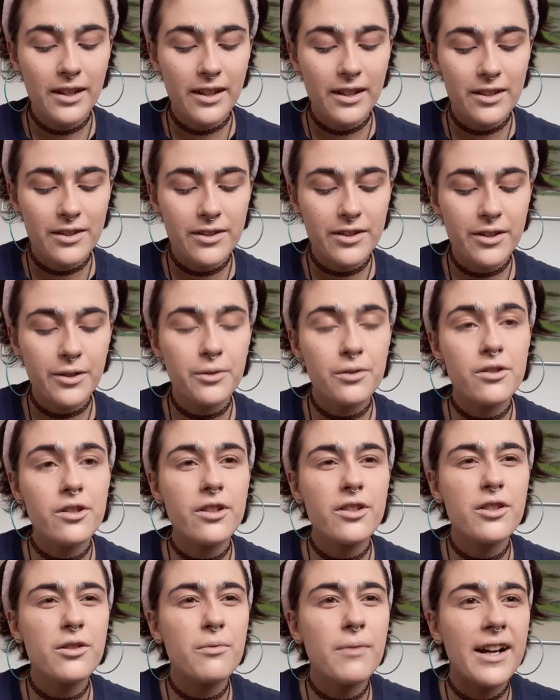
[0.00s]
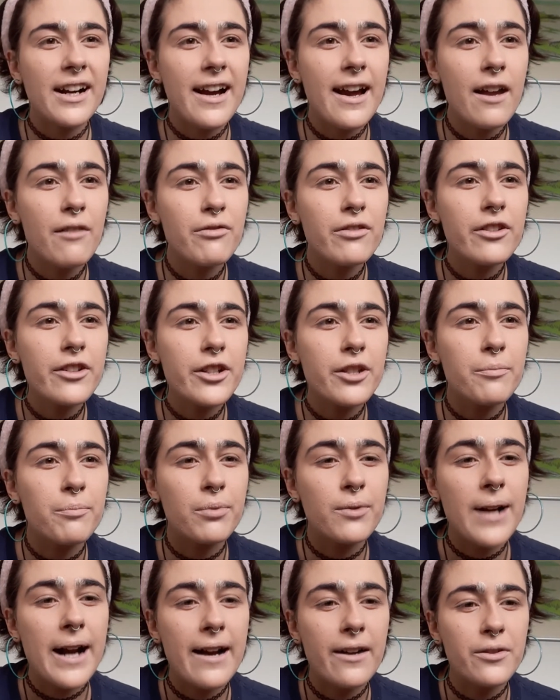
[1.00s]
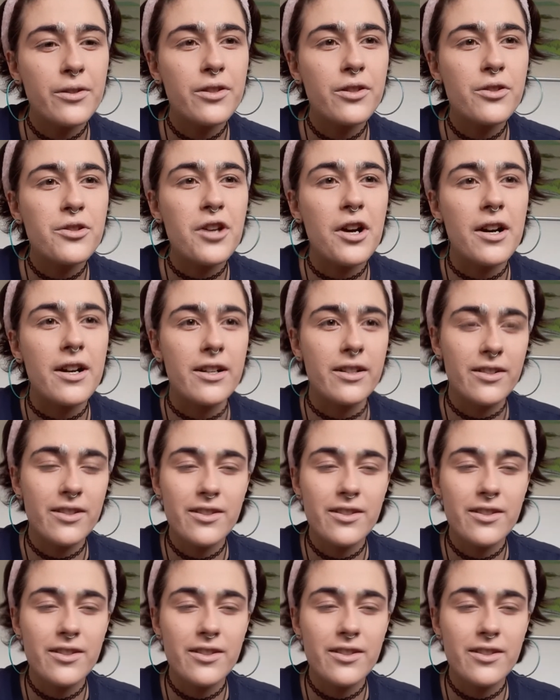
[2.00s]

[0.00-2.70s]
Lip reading: so just wherever your brow starts,